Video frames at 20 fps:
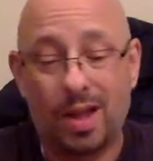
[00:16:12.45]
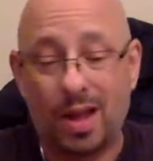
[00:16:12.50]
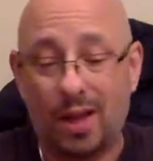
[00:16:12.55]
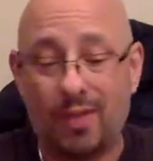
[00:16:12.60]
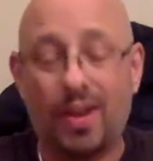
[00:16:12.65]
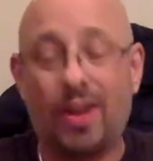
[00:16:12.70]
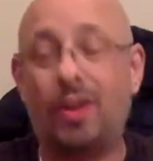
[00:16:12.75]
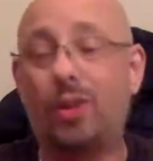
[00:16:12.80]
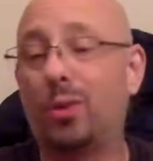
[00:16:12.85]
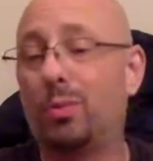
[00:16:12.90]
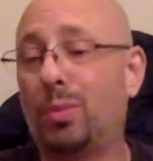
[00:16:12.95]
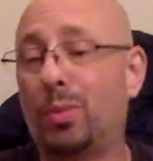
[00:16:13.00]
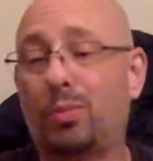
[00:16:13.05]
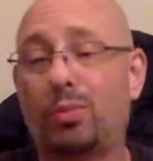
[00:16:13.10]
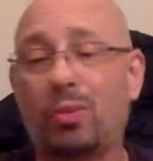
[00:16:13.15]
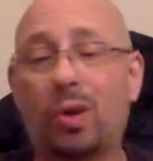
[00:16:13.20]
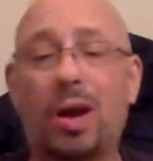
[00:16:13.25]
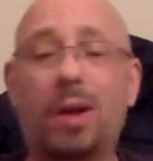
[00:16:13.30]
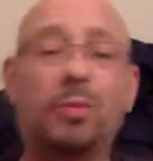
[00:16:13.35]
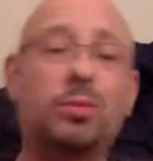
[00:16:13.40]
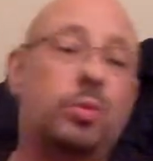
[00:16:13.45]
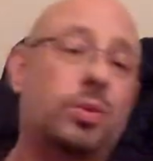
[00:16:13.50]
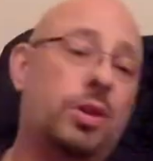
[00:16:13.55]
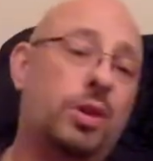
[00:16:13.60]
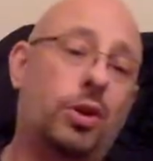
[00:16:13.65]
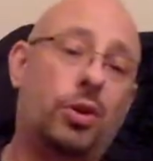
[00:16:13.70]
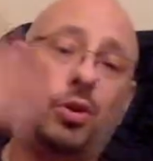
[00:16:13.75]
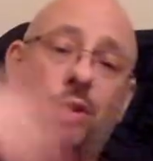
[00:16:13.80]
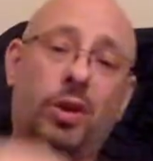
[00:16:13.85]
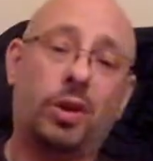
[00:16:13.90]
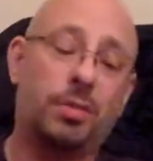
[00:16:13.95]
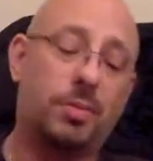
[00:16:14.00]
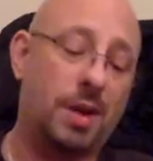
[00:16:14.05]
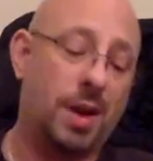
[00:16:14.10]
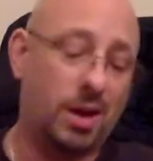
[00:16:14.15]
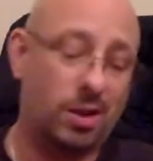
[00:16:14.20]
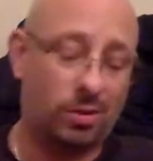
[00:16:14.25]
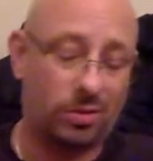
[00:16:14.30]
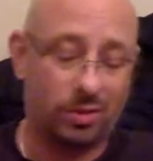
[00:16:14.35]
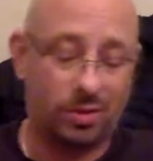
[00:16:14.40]
I've had nothing but problems with the earlier
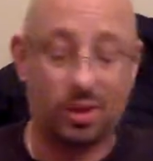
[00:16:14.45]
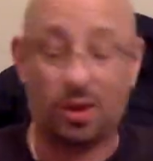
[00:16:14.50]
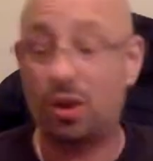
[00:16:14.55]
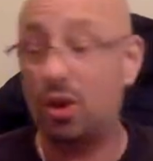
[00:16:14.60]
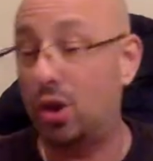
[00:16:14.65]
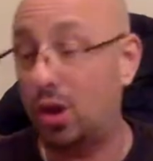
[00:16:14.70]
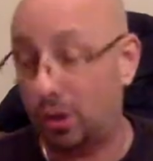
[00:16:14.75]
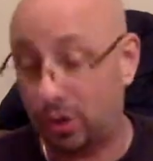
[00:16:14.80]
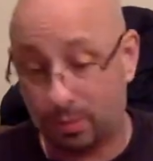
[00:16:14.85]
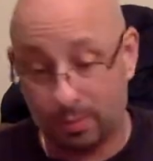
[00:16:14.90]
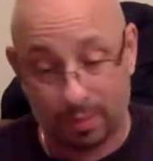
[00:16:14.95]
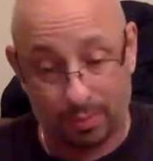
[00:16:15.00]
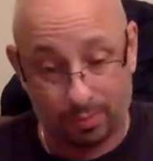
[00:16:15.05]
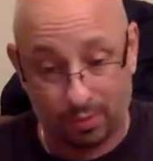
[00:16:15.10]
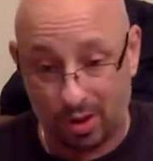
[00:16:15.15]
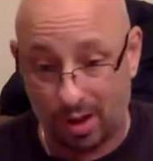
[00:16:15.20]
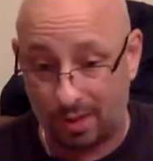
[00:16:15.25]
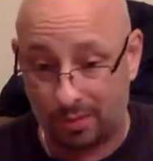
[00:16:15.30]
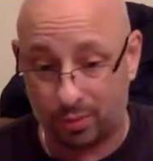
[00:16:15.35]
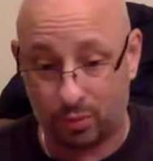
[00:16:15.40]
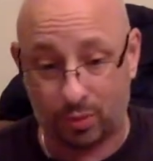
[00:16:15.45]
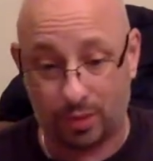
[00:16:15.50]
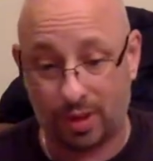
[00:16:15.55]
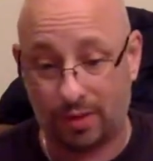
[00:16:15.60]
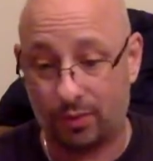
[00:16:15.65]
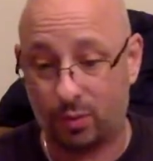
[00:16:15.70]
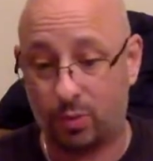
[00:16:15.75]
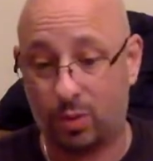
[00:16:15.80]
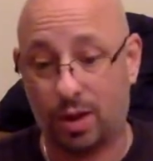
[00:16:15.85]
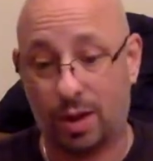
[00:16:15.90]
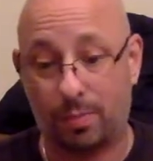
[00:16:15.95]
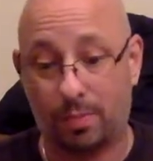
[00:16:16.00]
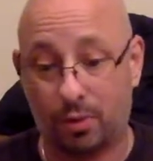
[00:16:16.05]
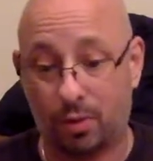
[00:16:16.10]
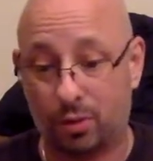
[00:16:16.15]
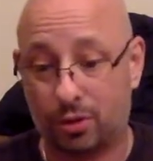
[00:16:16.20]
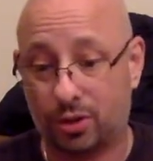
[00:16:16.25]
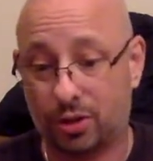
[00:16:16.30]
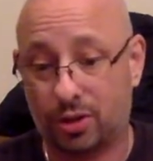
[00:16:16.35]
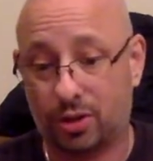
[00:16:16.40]
models. Nothing but problems with every one I
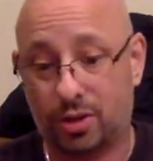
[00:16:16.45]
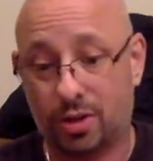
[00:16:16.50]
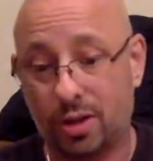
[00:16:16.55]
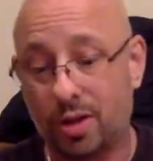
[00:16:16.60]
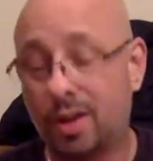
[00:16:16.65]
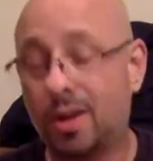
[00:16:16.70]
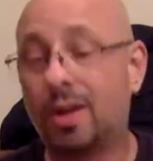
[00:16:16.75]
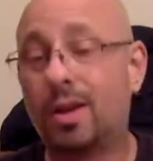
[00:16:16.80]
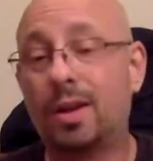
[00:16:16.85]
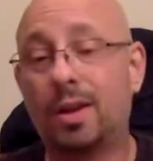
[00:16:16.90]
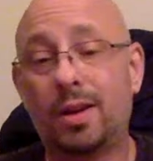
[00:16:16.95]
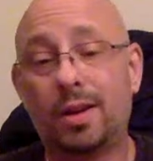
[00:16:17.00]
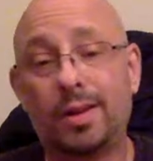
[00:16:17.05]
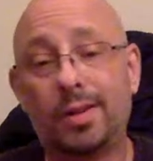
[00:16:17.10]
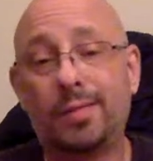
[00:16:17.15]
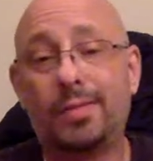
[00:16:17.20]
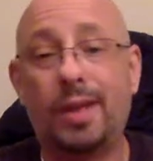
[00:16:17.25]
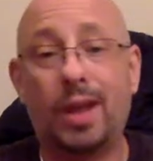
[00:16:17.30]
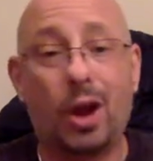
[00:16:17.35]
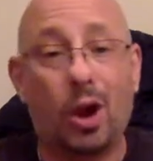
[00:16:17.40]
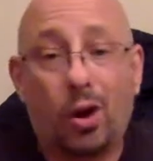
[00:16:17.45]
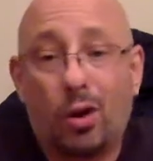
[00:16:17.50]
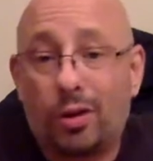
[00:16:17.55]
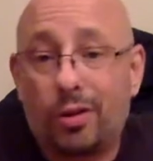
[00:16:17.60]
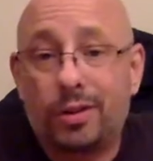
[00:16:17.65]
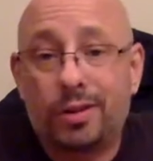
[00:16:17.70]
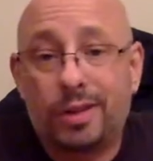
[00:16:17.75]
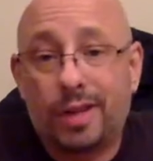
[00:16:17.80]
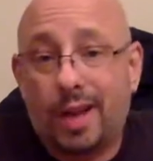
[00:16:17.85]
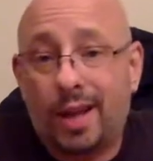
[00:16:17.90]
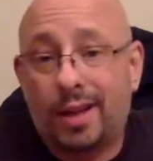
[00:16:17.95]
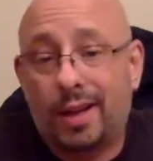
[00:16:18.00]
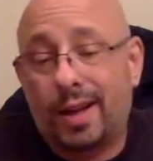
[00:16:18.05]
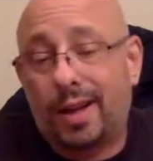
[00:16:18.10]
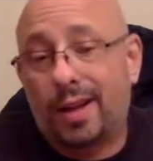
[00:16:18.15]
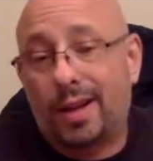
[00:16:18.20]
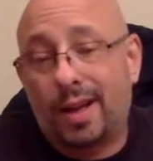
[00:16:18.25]
purchased. They are a good tank.